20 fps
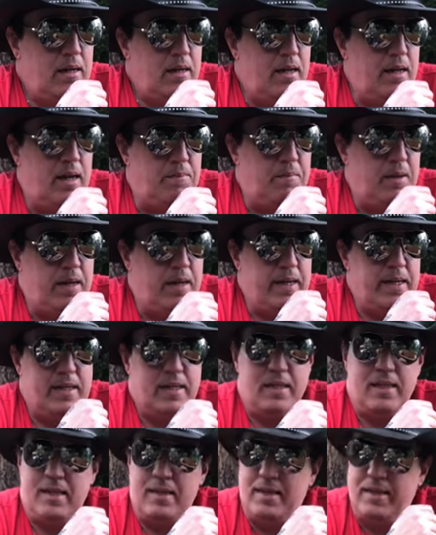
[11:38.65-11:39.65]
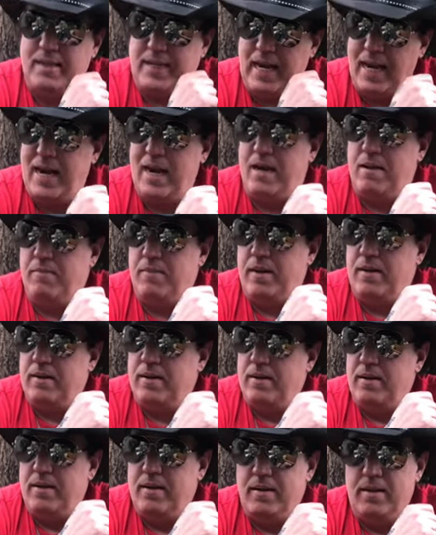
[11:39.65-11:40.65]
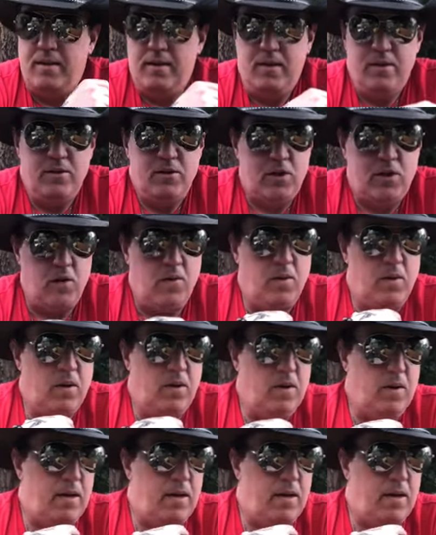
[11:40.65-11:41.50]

And I'm like, damn. So